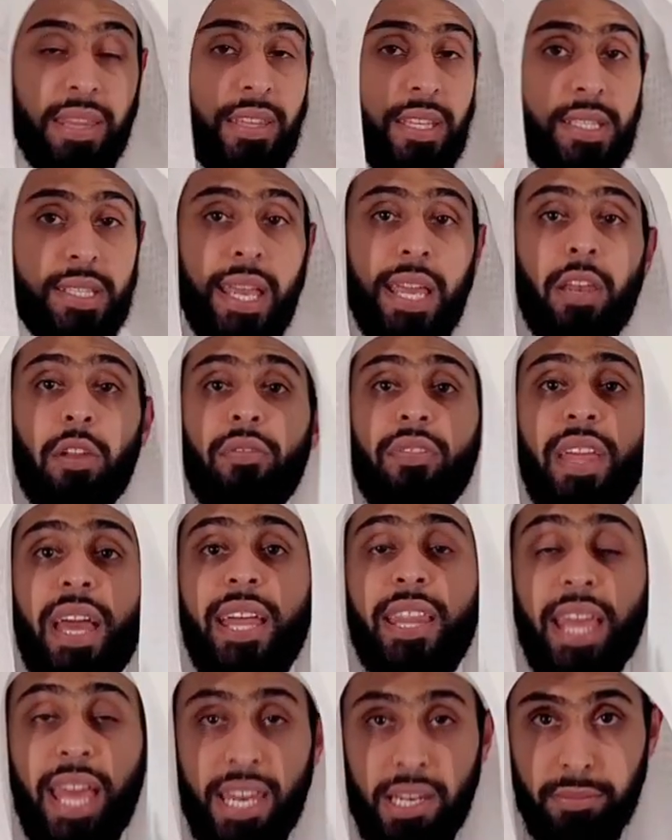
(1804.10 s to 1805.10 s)
and the tail of the
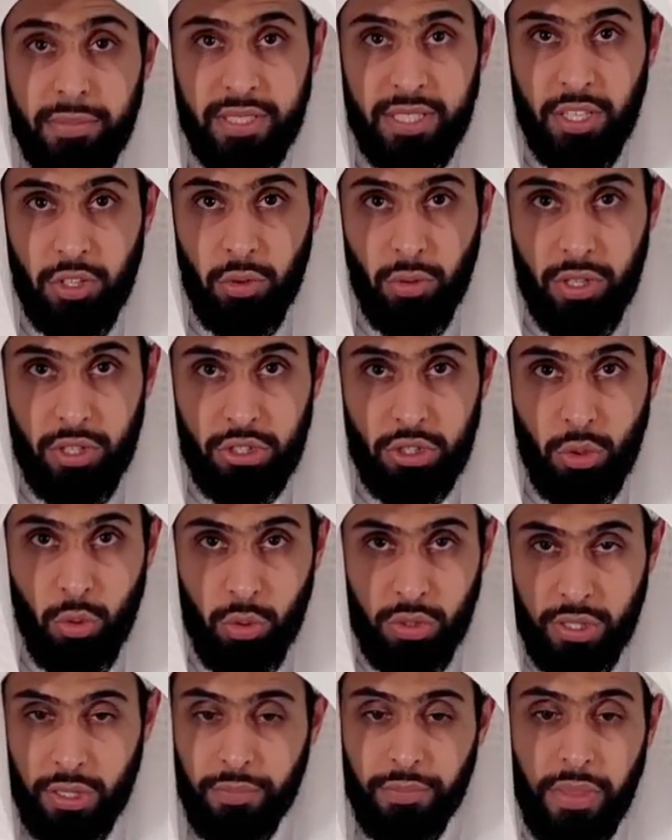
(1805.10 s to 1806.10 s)
other animals that you can
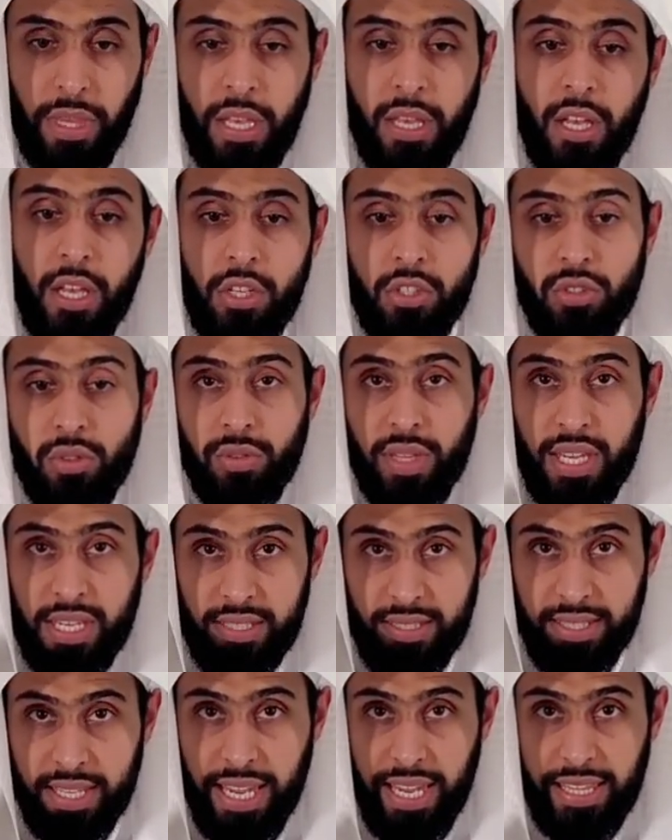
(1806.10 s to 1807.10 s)
slaughter. So they
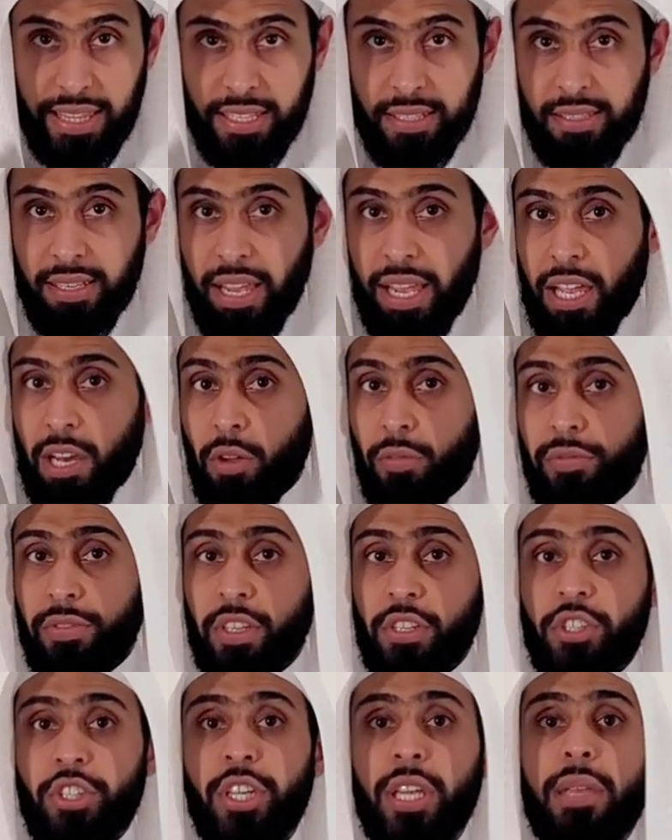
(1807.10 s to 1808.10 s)
say the tail of
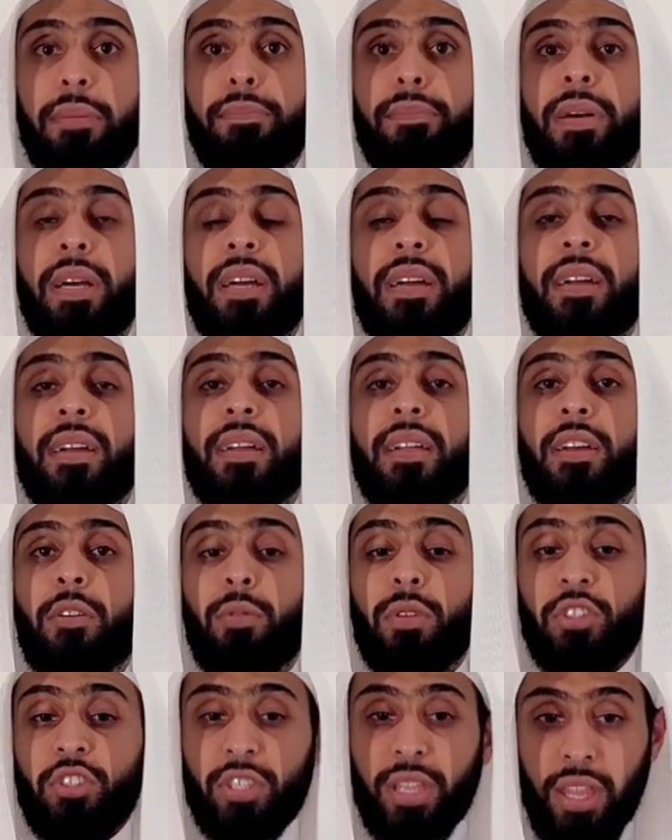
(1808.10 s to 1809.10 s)
the sheep,
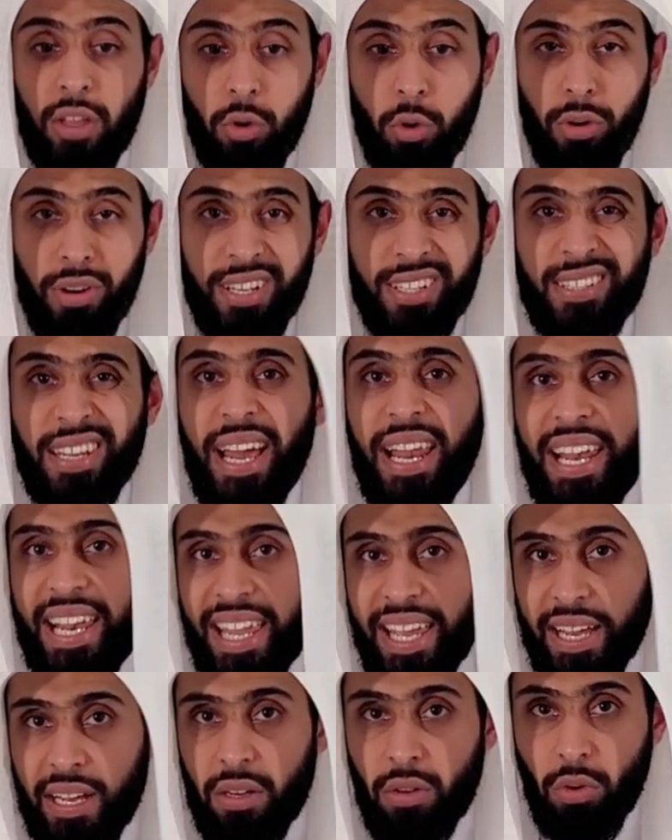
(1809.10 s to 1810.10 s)
which they call it
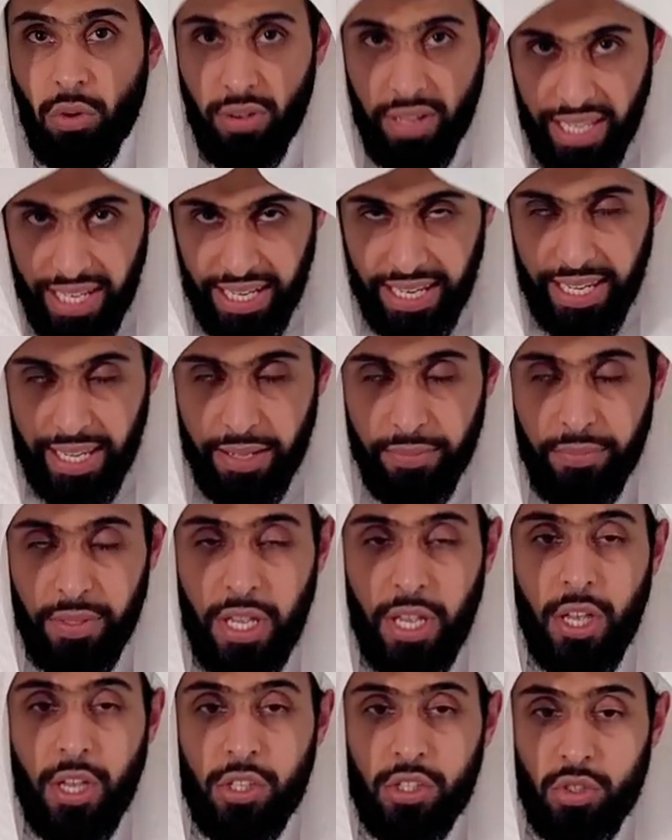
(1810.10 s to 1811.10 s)
alya or ilya.
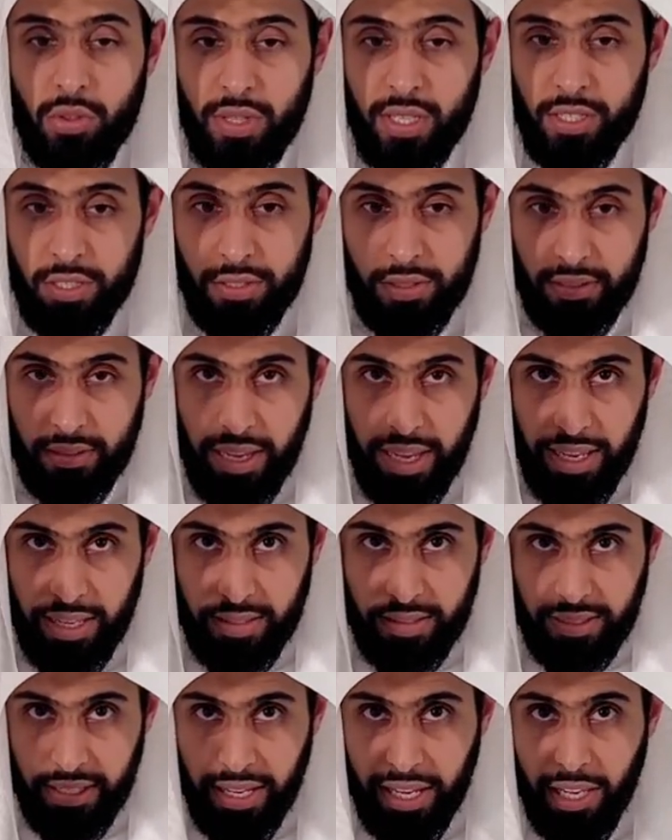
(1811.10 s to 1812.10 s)
So this
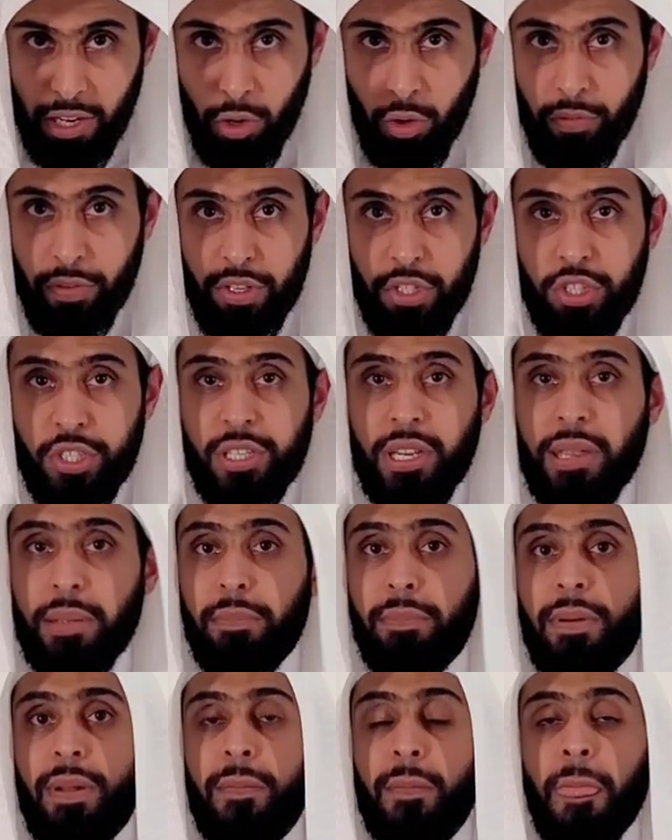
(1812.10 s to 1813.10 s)
tail of a
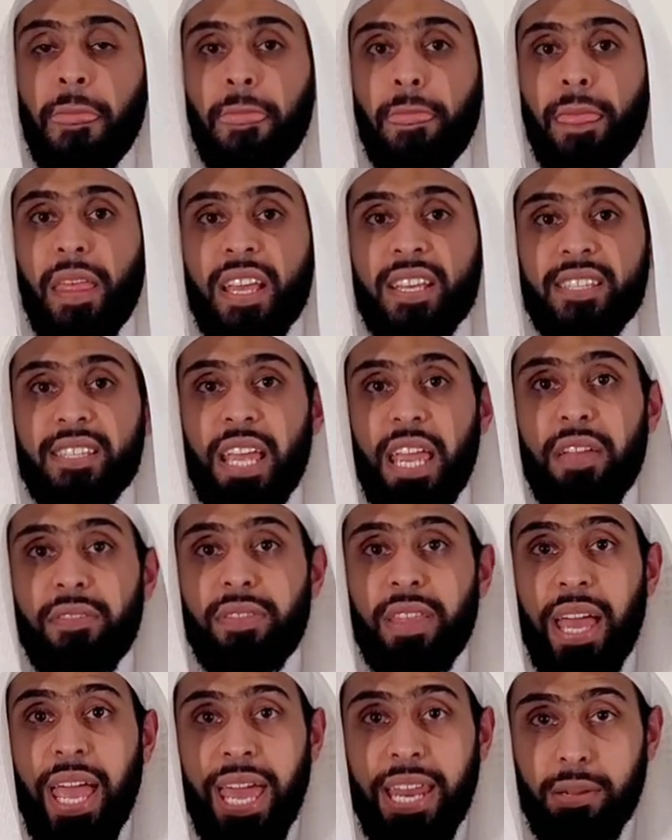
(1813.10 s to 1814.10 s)
sheep, they say if
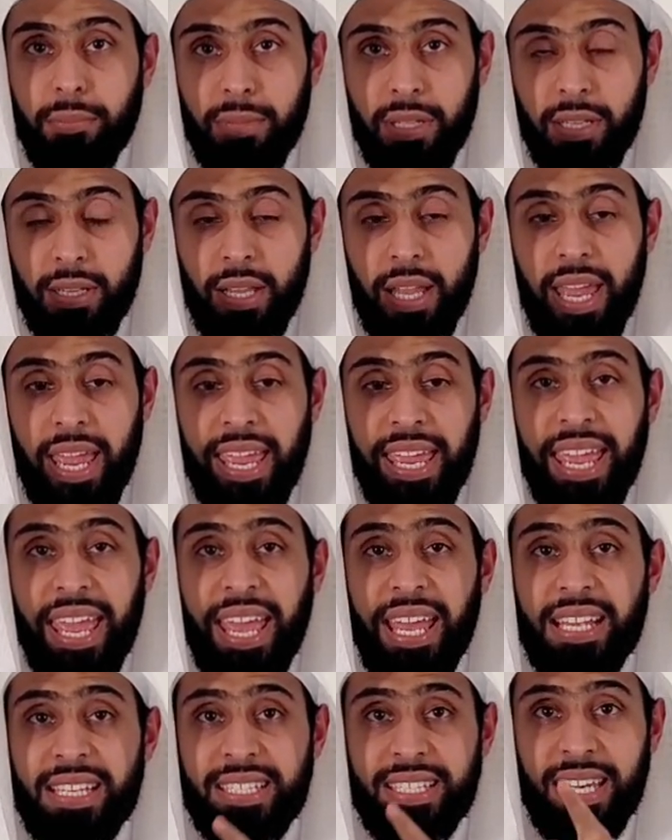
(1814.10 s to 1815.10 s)
the animal
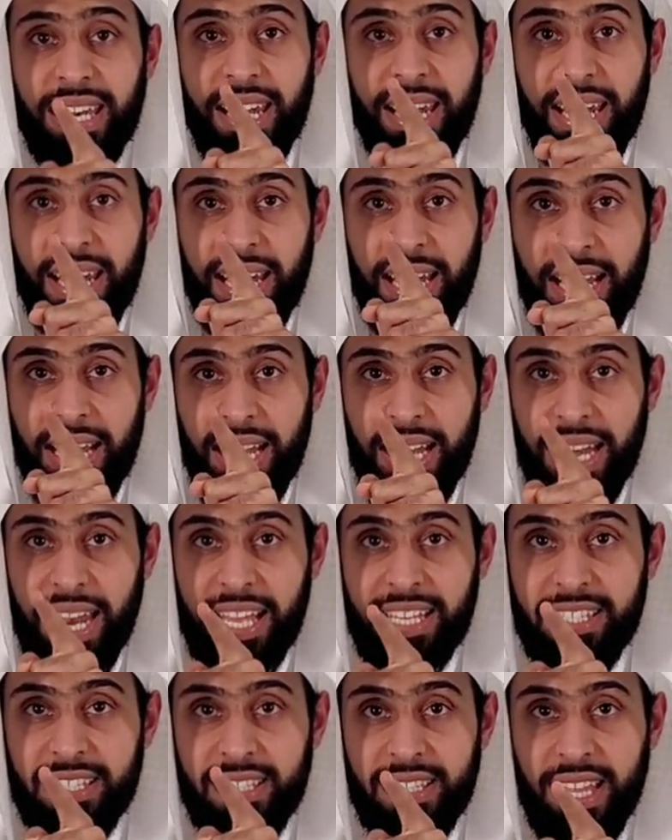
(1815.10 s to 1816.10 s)
has
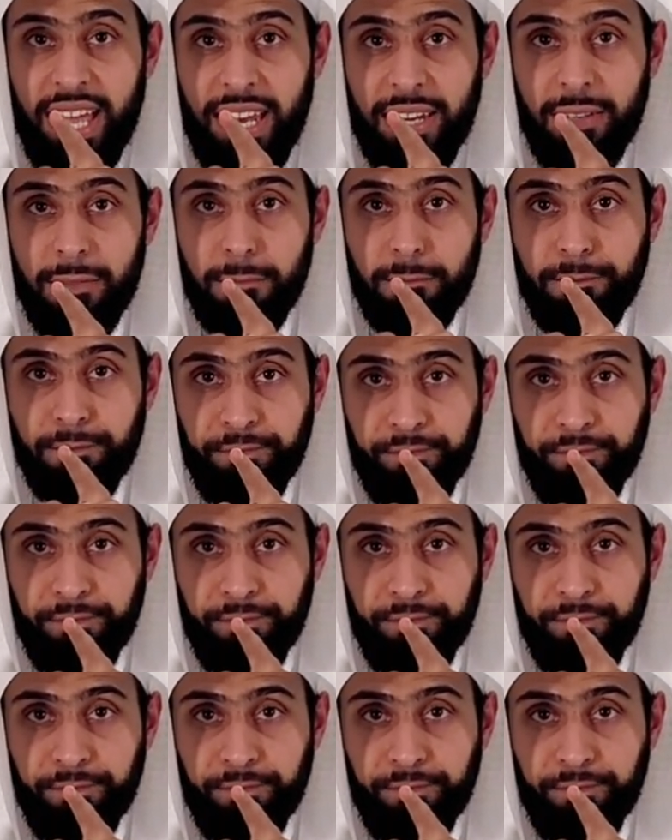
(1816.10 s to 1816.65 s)
less than